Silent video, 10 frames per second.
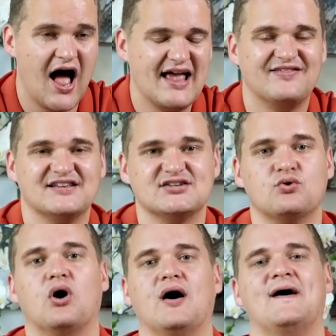This
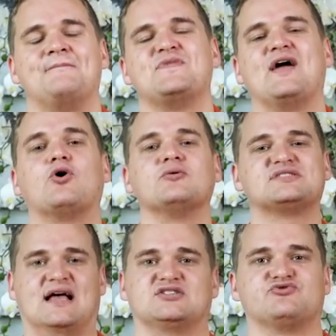all, it all comes
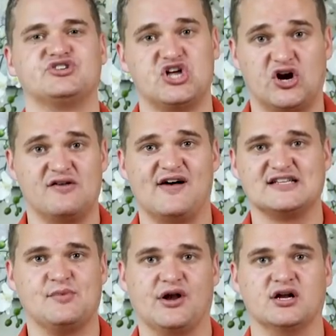down to return on
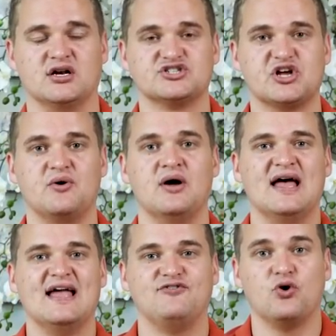investment. So
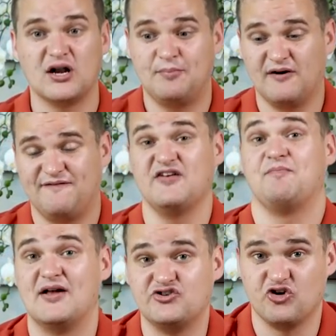if you're gonna put a
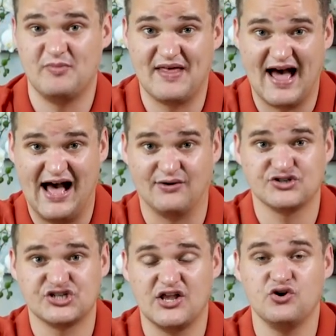fifth bedroom in the
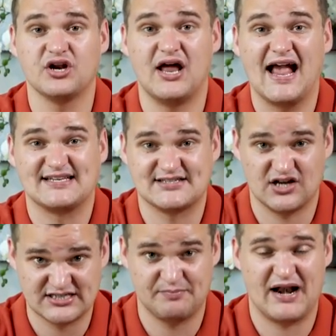house and you're gonna
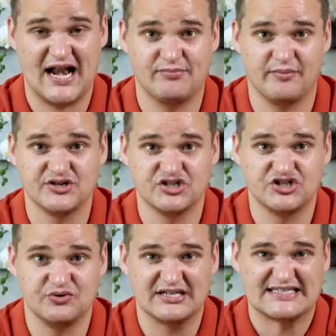exercise the planning permission
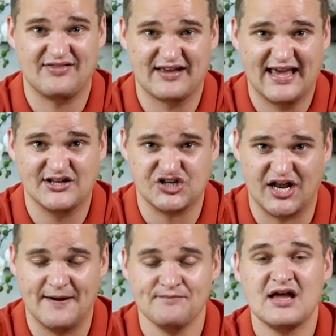to extend the
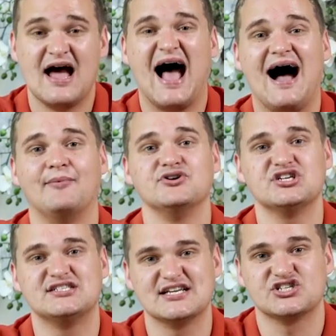kitchen, how much
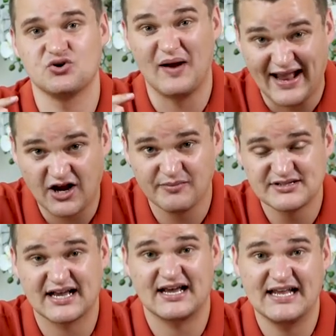additional income
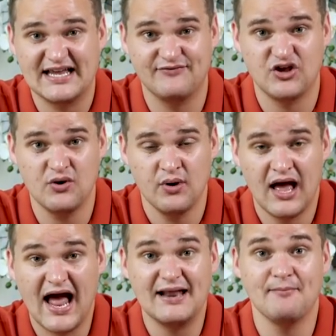is that gonna give you?
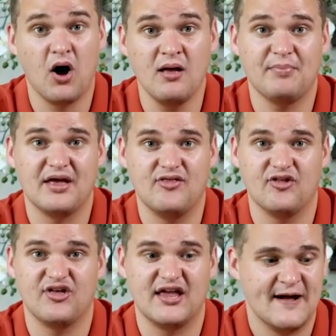And it might be
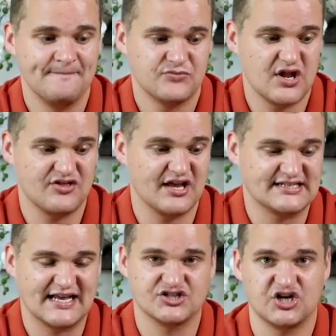that the, the
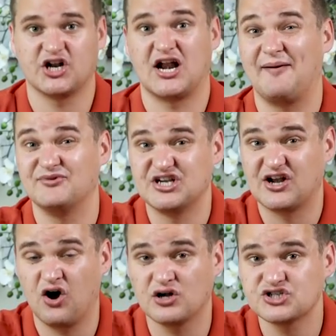extension, I don't know how much it
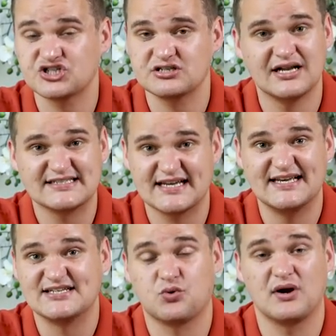costs, let's say
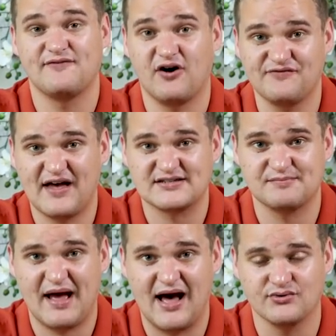it's
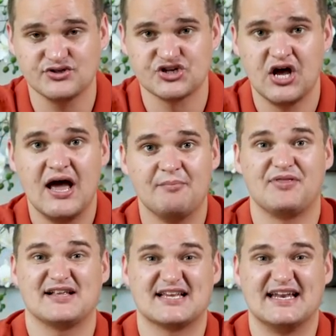25,000 pounds,
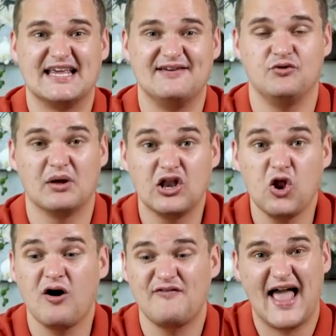but that's going to give you a
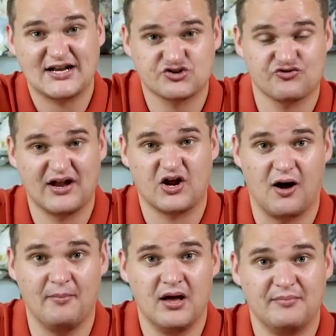lot of extra
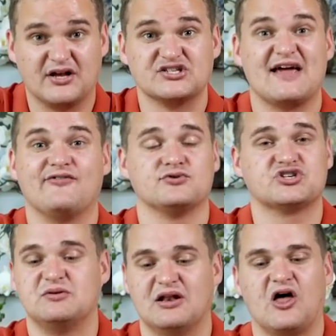income because everyone's
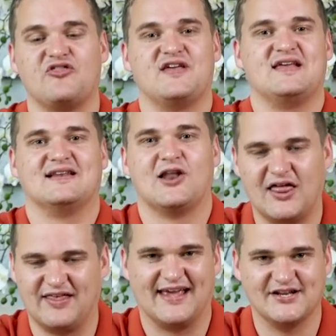going to like the
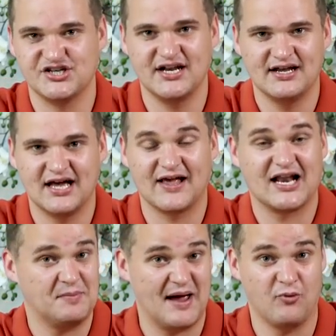like the kitchen and they're
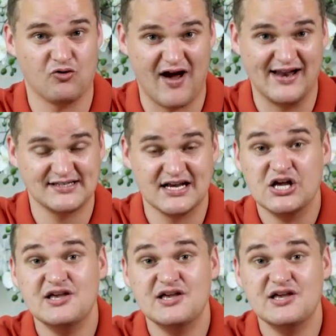going to pay more rent.